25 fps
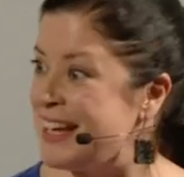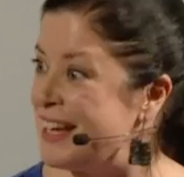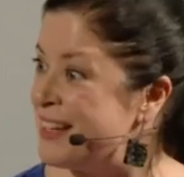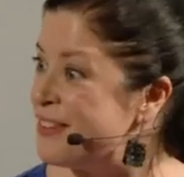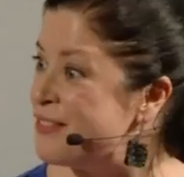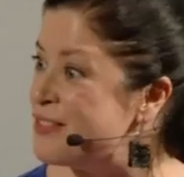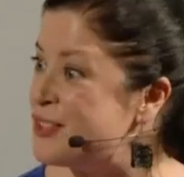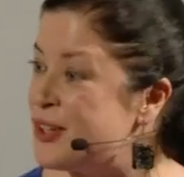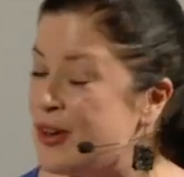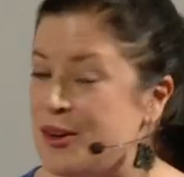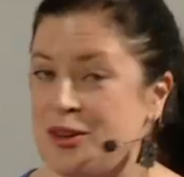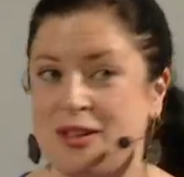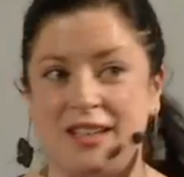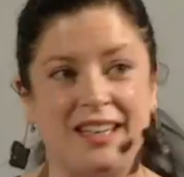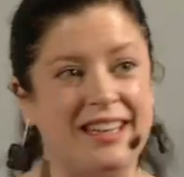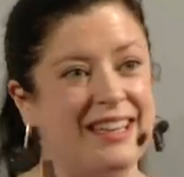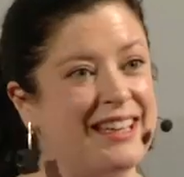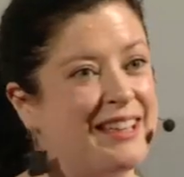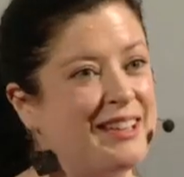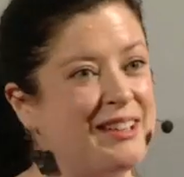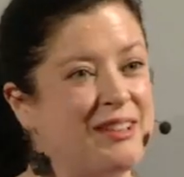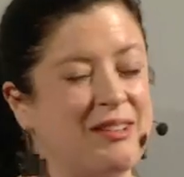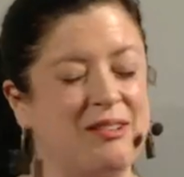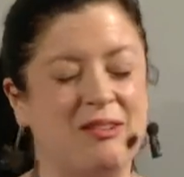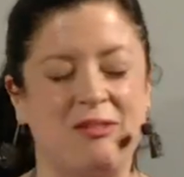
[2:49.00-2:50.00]
kind of
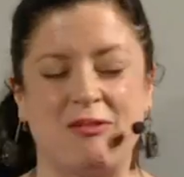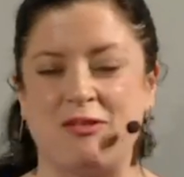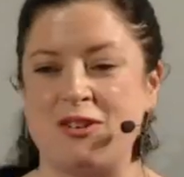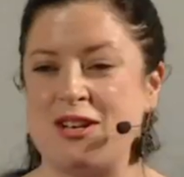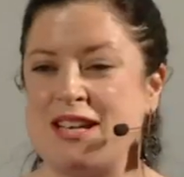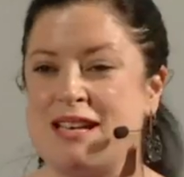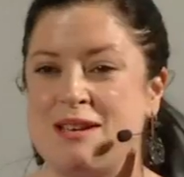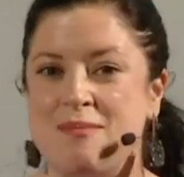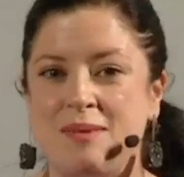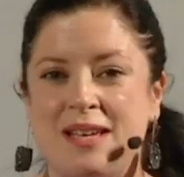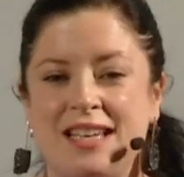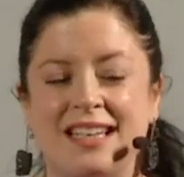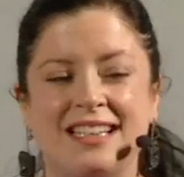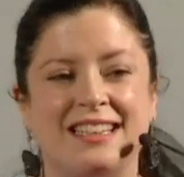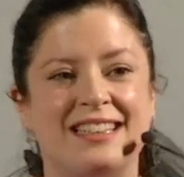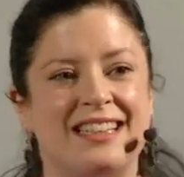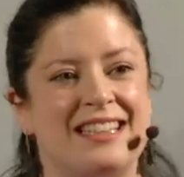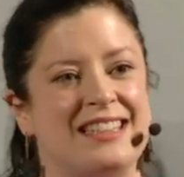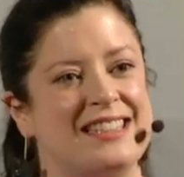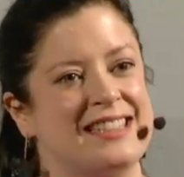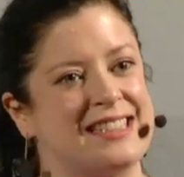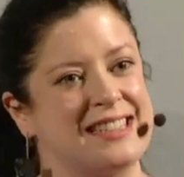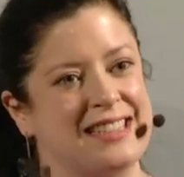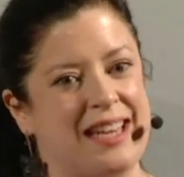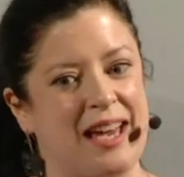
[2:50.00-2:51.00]
talking over email
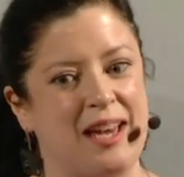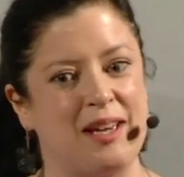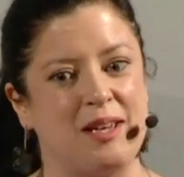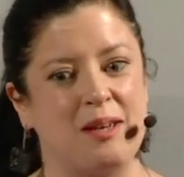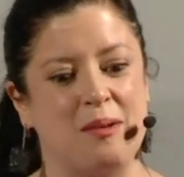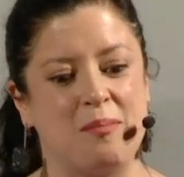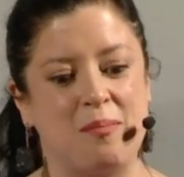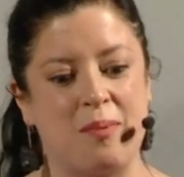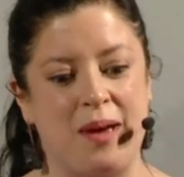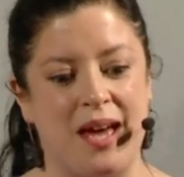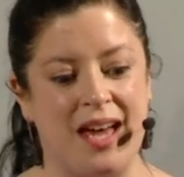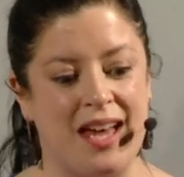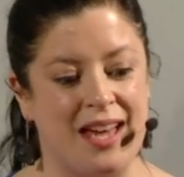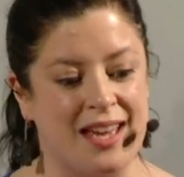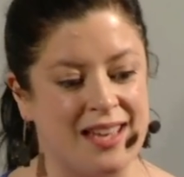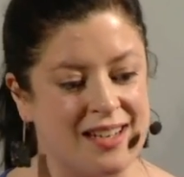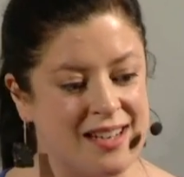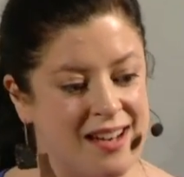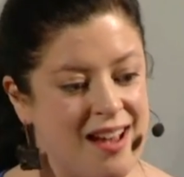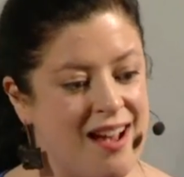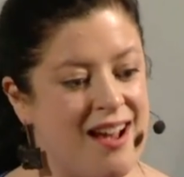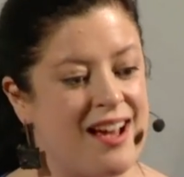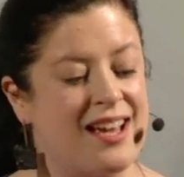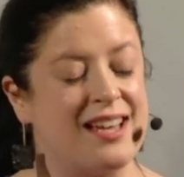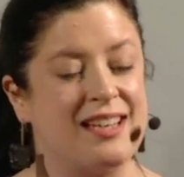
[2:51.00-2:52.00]
and Skype,
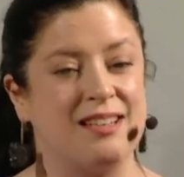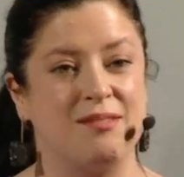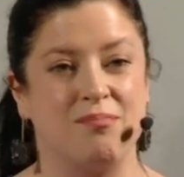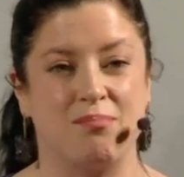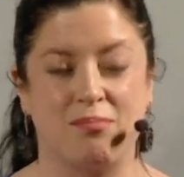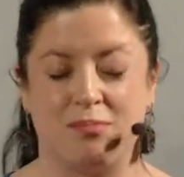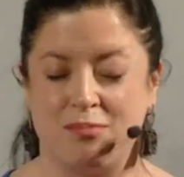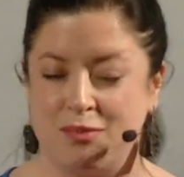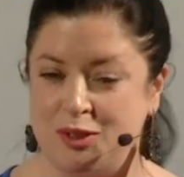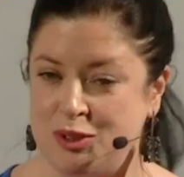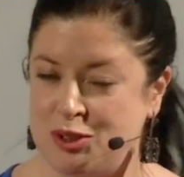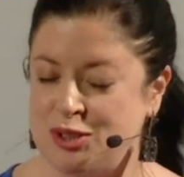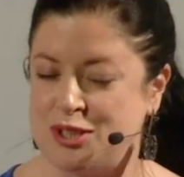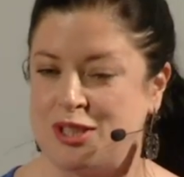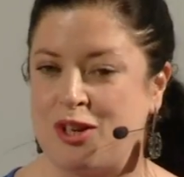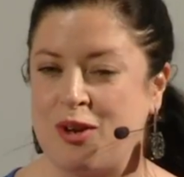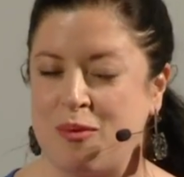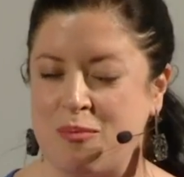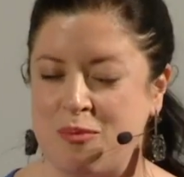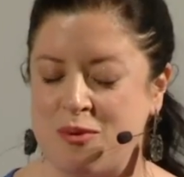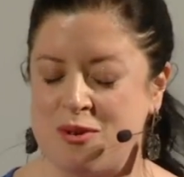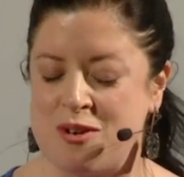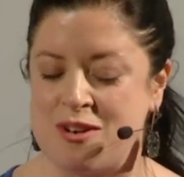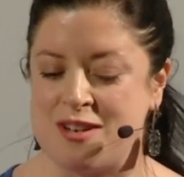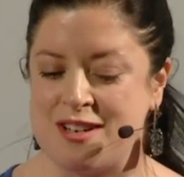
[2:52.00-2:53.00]
and I looked a
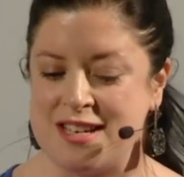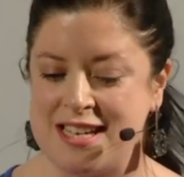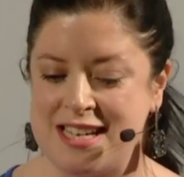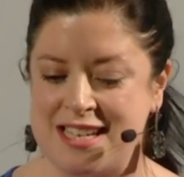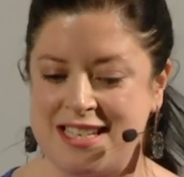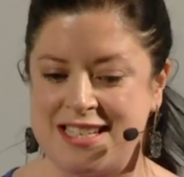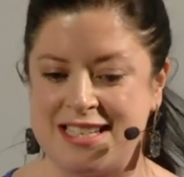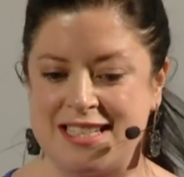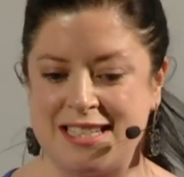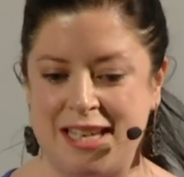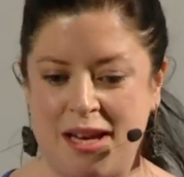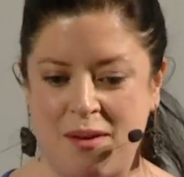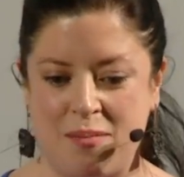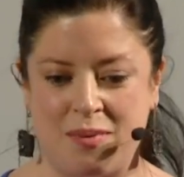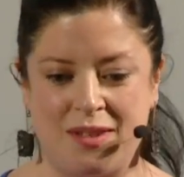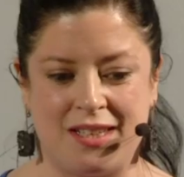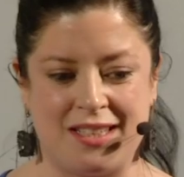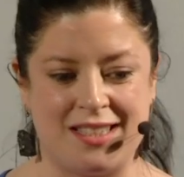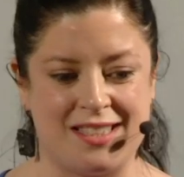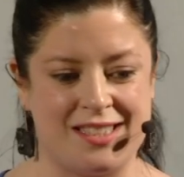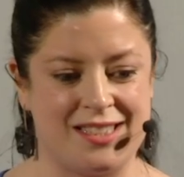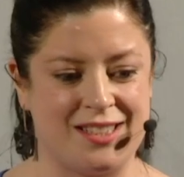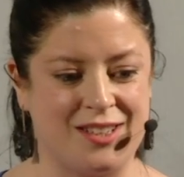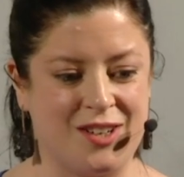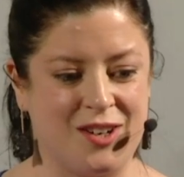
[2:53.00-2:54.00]
lot more in depth
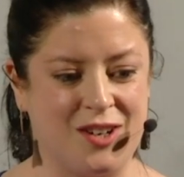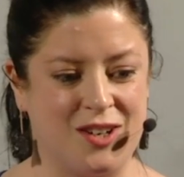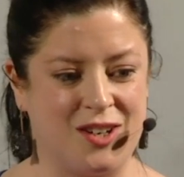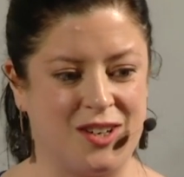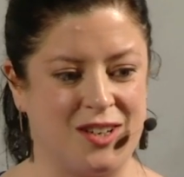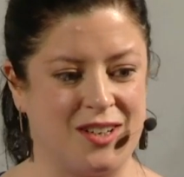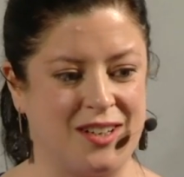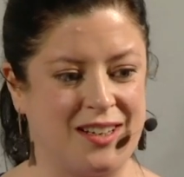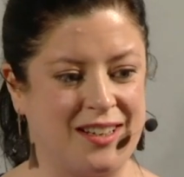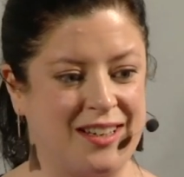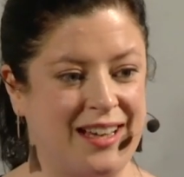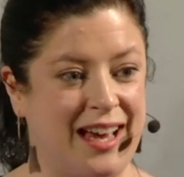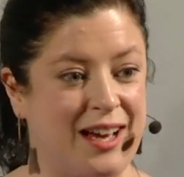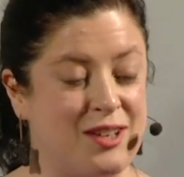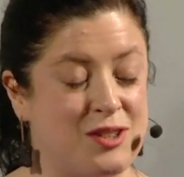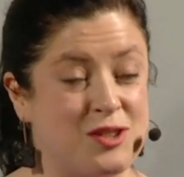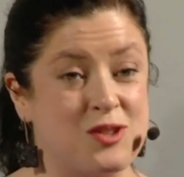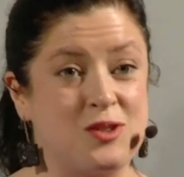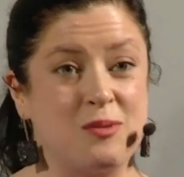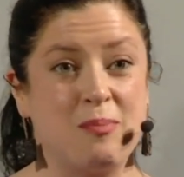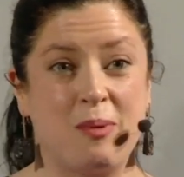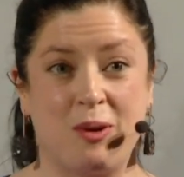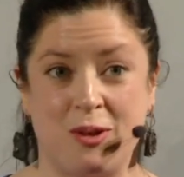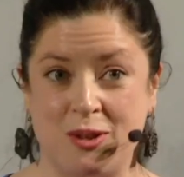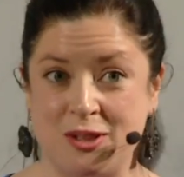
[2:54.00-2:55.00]
into her
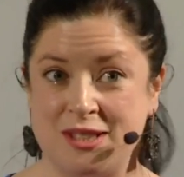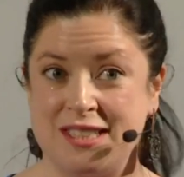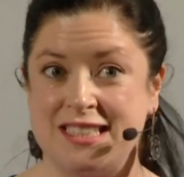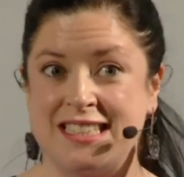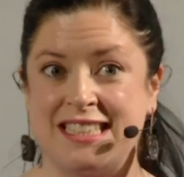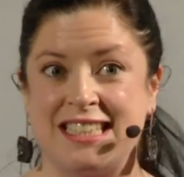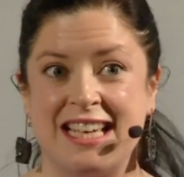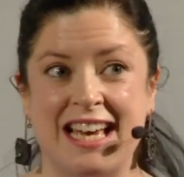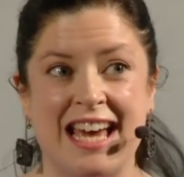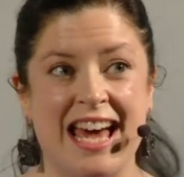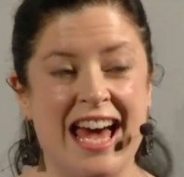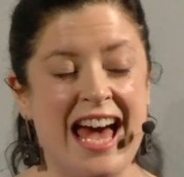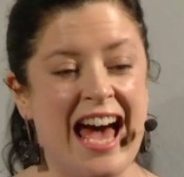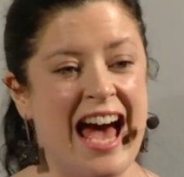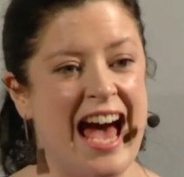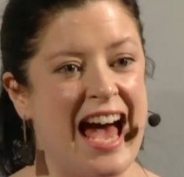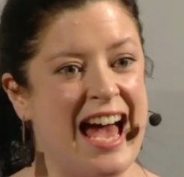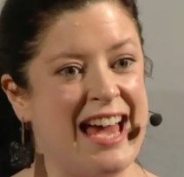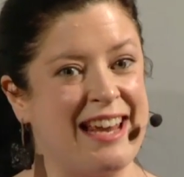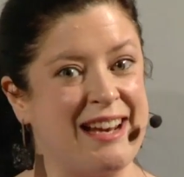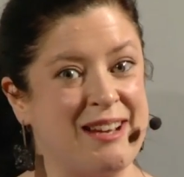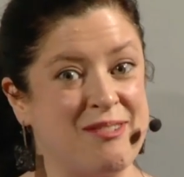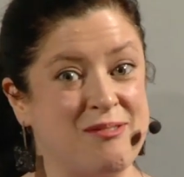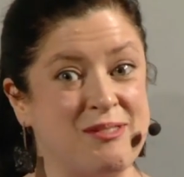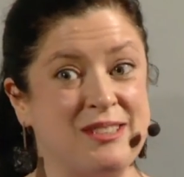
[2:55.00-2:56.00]
gastropods.
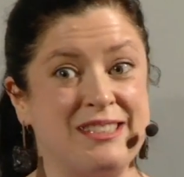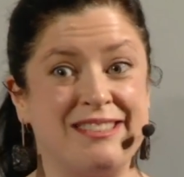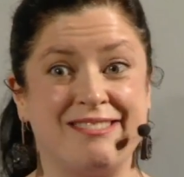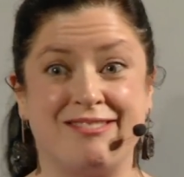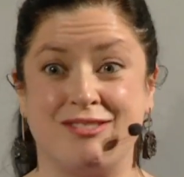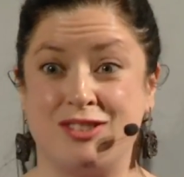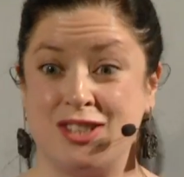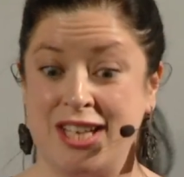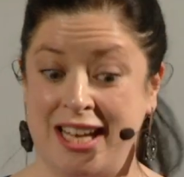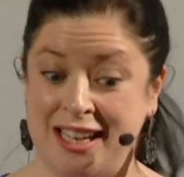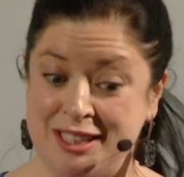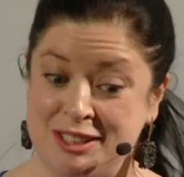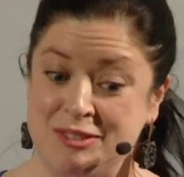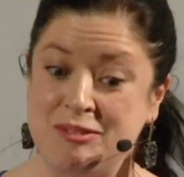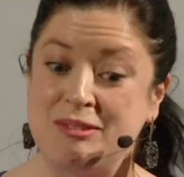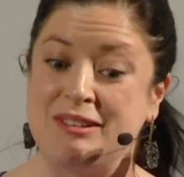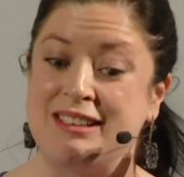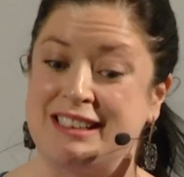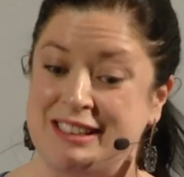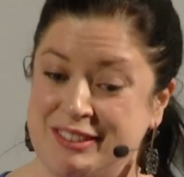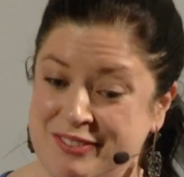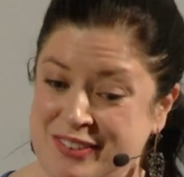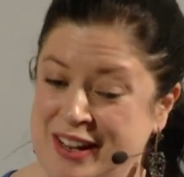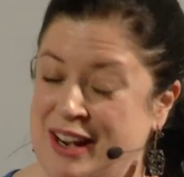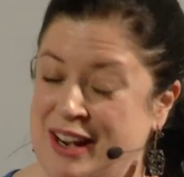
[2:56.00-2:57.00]
And I was genuinely